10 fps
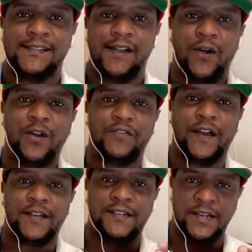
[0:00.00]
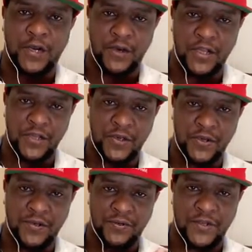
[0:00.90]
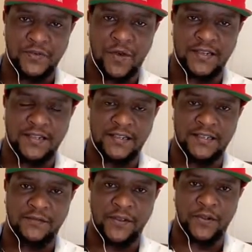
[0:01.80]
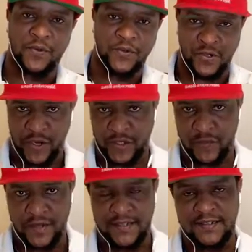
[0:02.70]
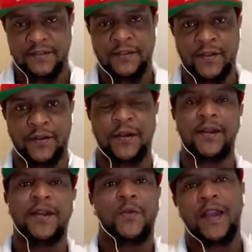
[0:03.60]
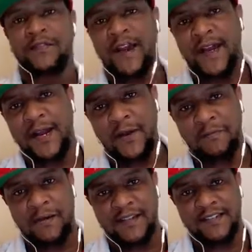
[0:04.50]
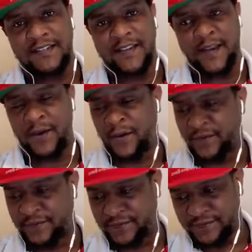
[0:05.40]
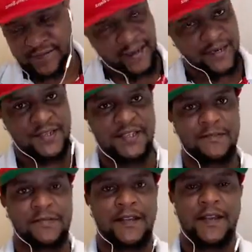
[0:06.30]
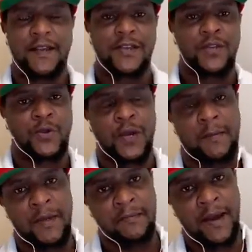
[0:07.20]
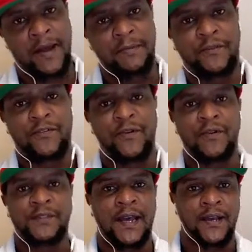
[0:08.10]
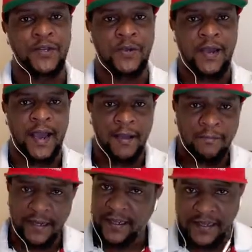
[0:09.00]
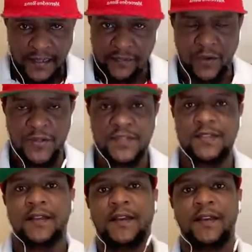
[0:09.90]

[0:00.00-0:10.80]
All of us, including you who is watching this video, who's going to watch this video, we have had our past share of relationships. You could have been married before, now you are happily divorced.